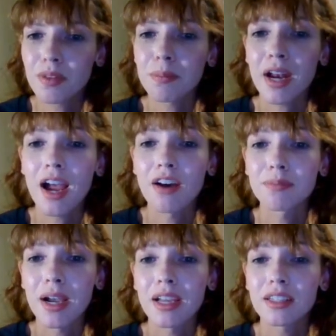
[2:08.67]
But I
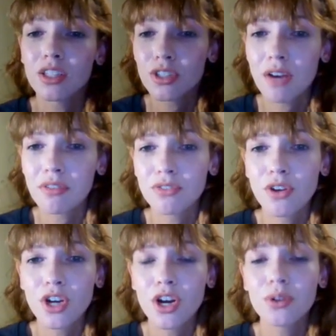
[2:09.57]
have my little cover
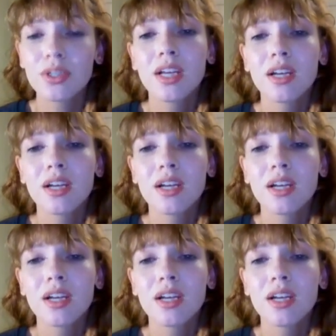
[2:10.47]
photo,